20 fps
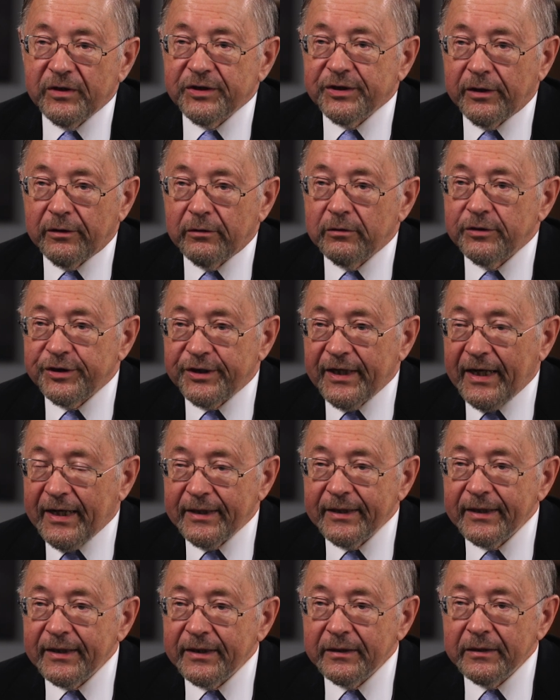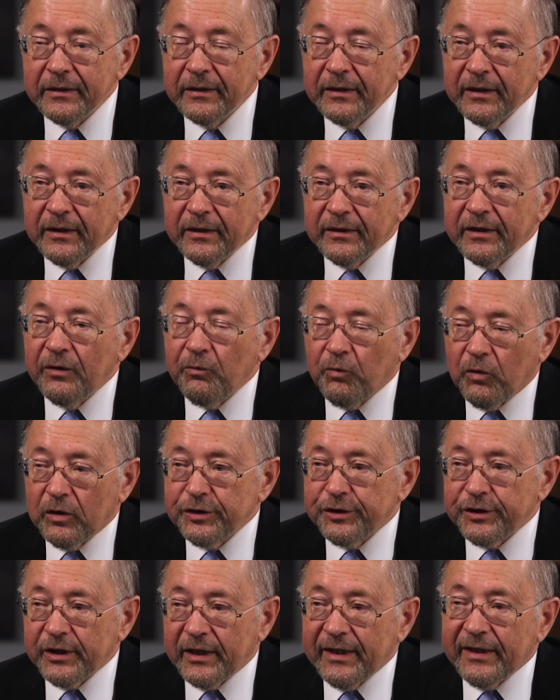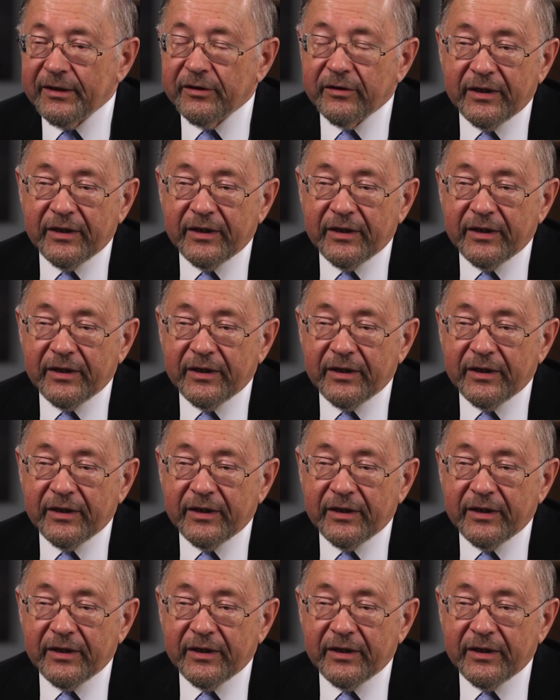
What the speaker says: misunderstanding that one side